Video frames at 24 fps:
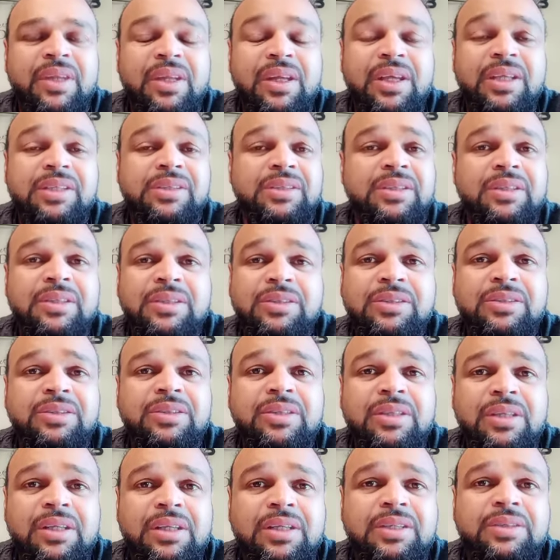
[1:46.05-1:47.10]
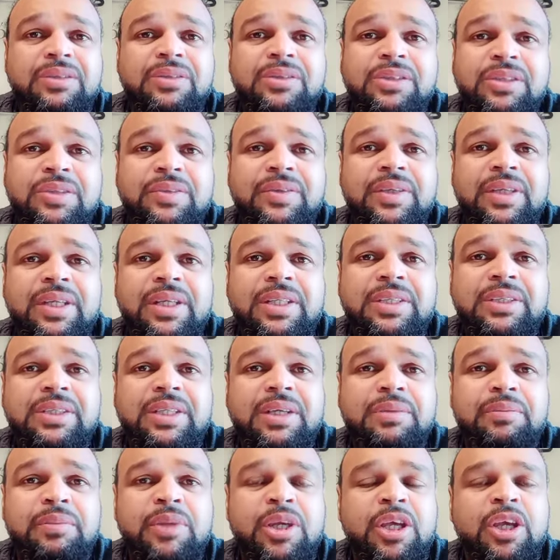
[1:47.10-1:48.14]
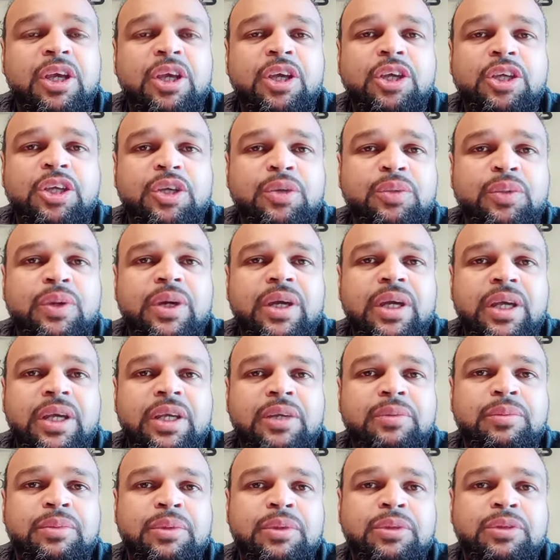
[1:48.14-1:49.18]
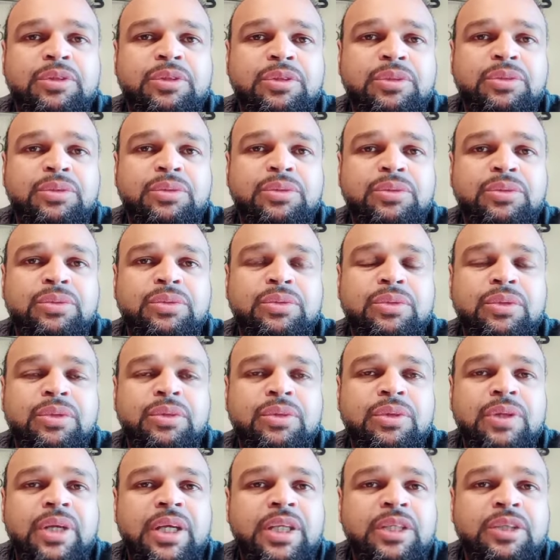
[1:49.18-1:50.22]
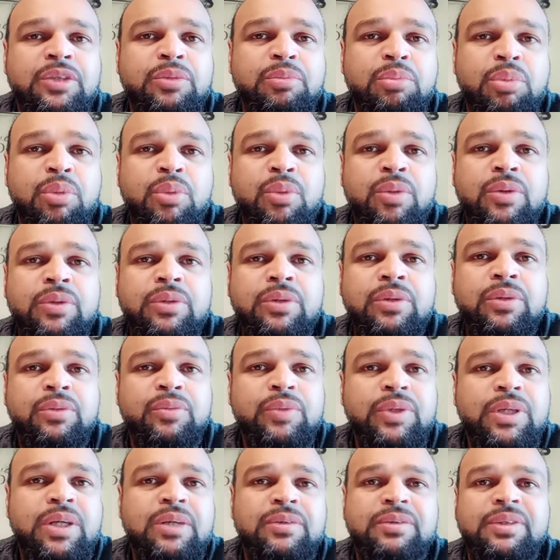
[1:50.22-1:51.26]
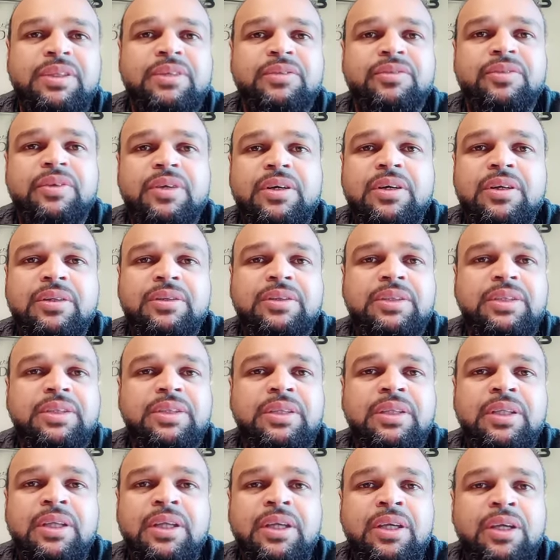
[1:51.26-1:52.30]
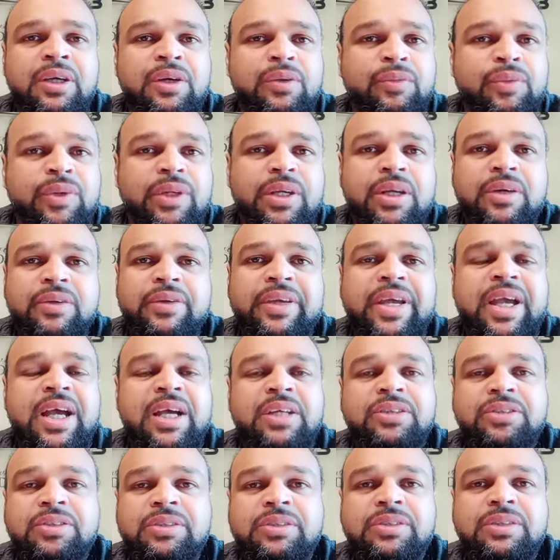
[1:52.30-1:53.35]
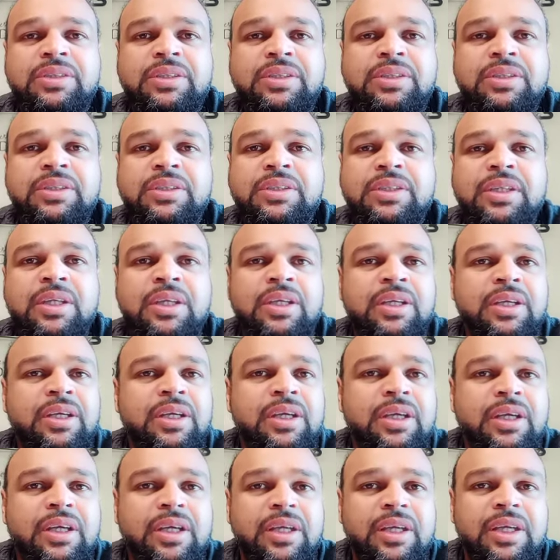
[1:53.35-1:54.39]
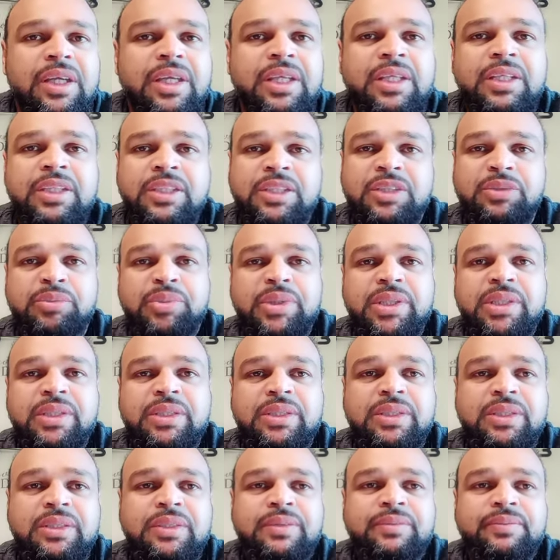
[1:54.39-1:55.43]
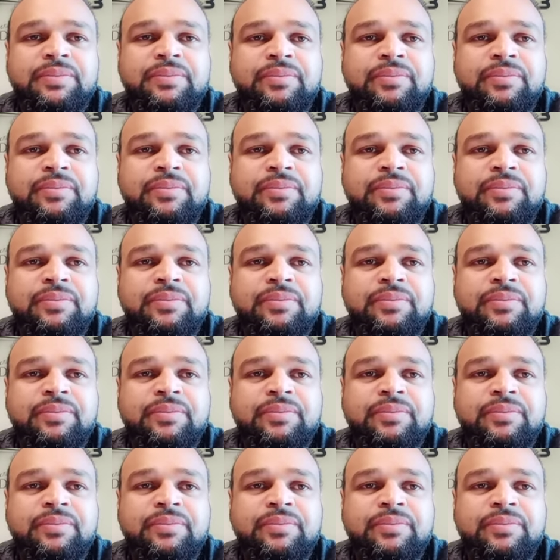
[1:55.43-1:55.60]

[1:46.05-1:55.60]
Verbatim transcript: As long as you line those three lights up, you are able to enter port without difficulty, without casualties. Easy peasy.